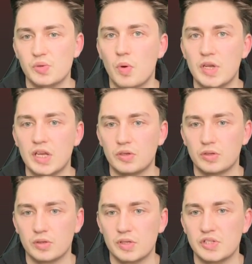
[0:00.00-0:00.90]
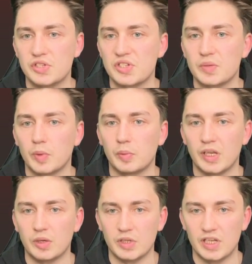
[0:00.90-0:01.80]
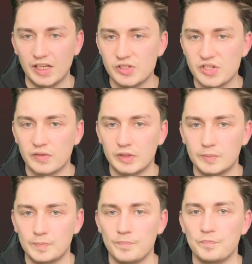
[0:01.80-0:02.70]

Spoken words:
So what we can do is just simply play queen h7,